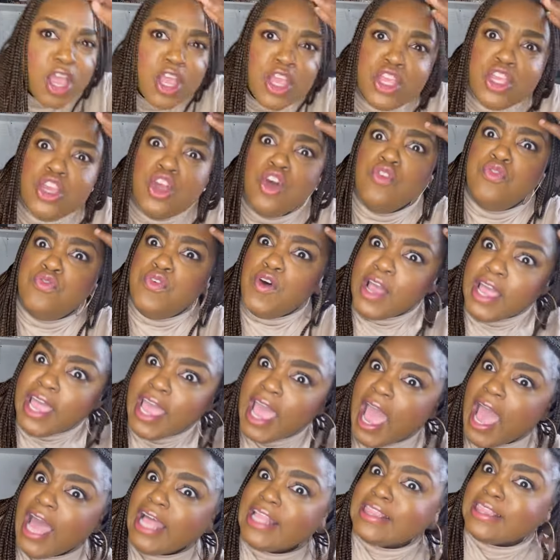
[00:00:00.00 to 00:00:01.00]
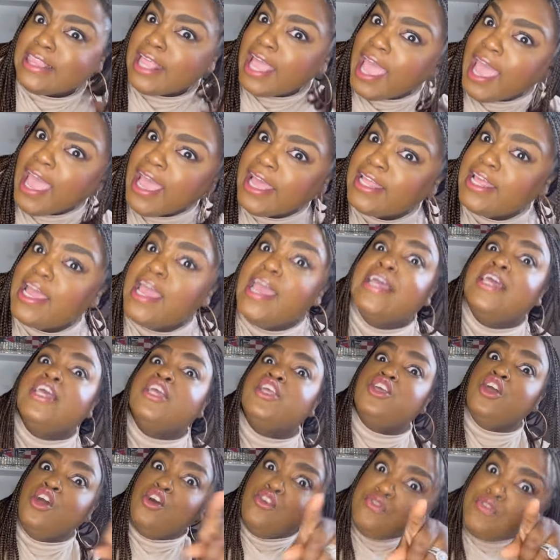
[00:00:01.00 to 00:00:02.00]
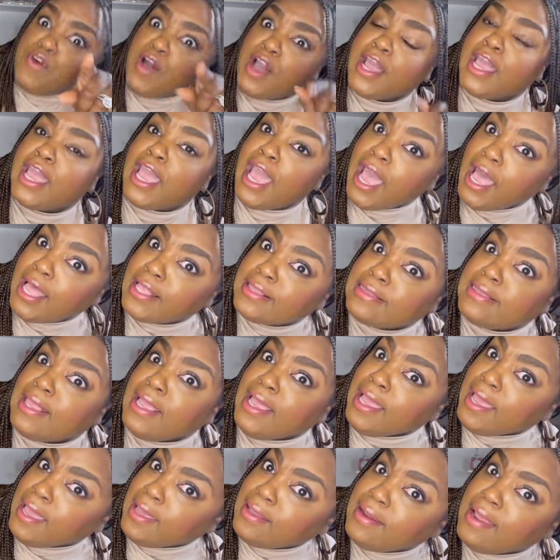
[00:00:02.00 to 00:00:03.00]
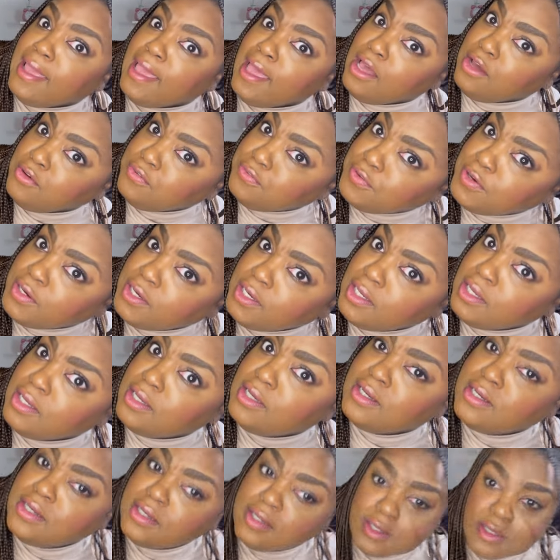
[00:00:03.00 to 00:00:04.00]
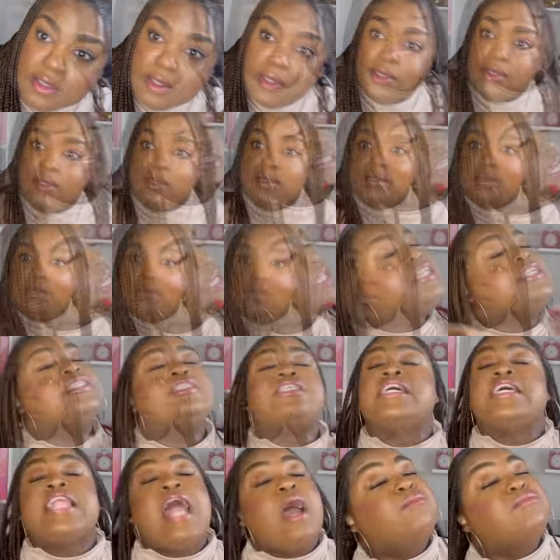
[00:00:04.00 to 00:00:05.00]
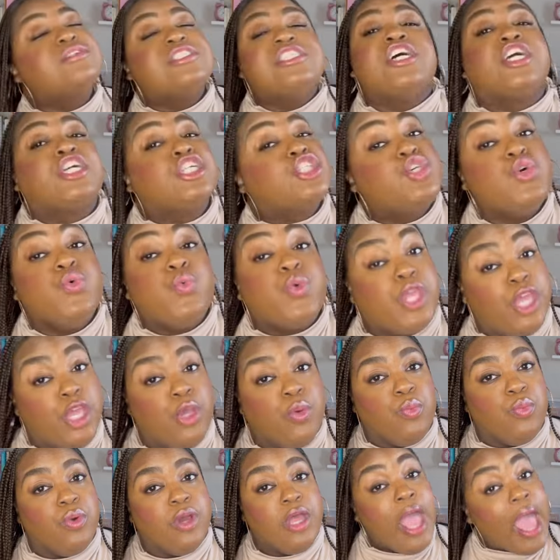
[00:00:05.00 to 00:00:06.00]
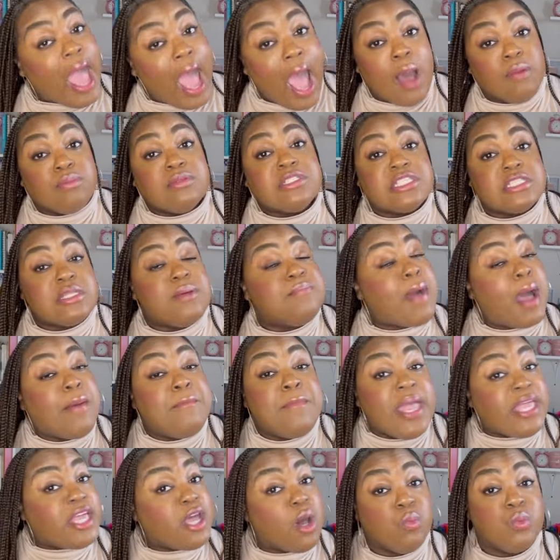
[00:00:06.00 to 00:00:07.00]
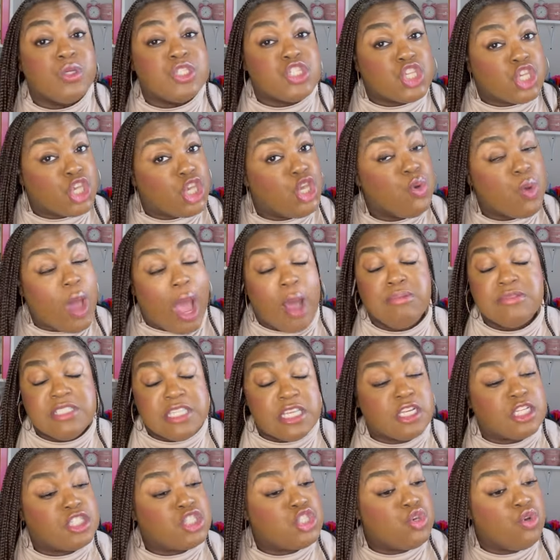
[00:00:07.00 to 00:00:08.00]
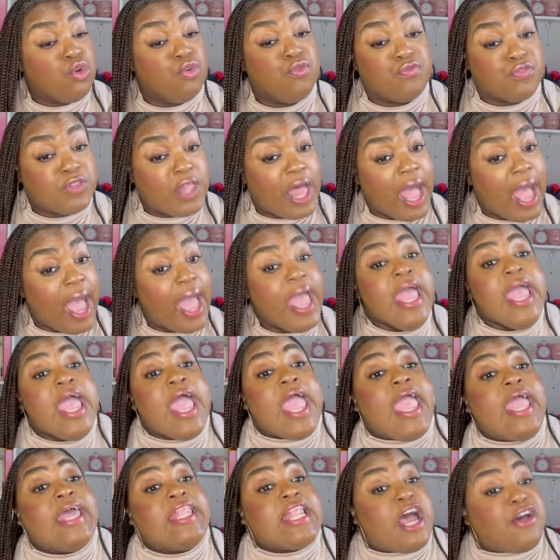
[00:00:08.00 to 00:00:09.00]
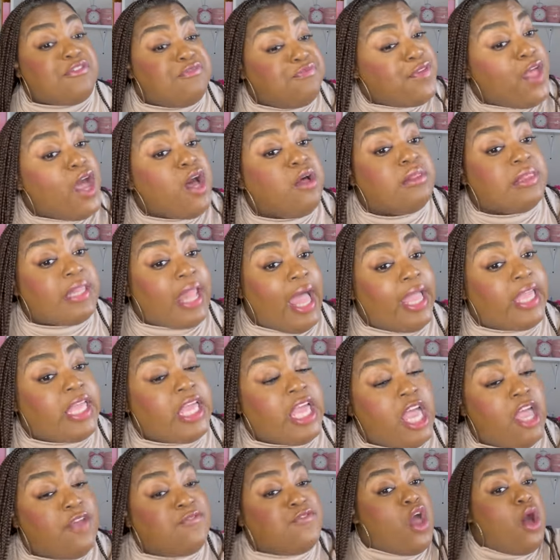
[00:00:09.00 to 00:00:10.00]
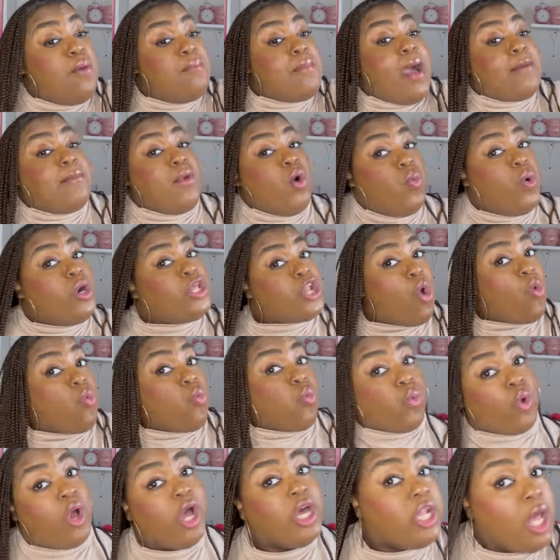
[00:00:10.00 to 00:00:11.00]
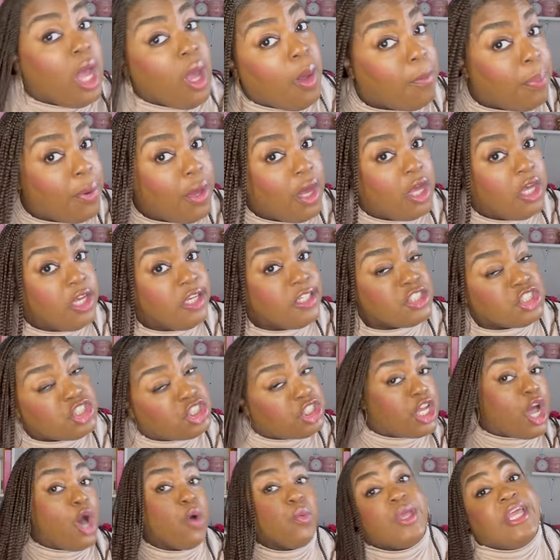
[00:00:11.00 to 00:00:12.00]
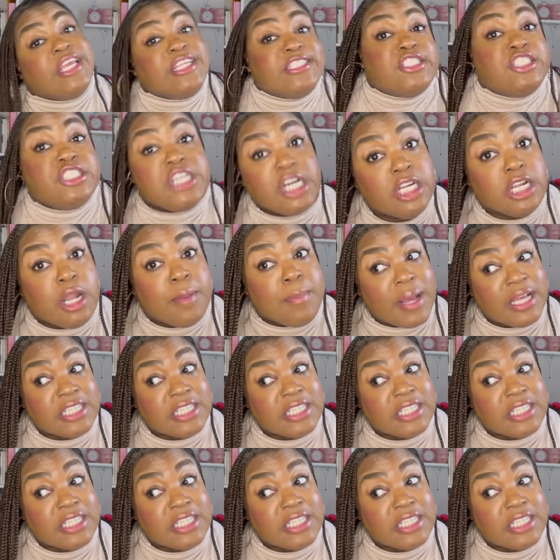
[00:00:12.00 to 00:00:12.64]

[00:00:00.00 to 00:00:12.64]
You forgot that? You forgot that, Alpha? Teenie said I was looking too cute. My makeup was cute. I was looking too fly. And I felt like if your mama want to run up, she going to get done up.